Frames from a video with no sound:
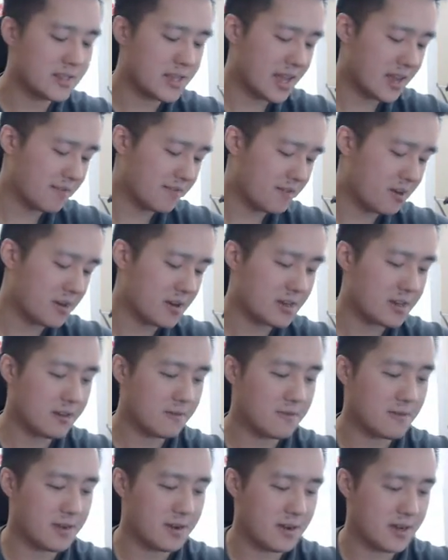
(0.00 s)
and they have very
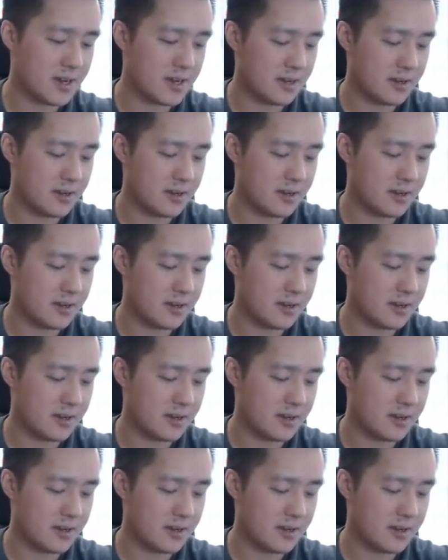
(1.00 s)
different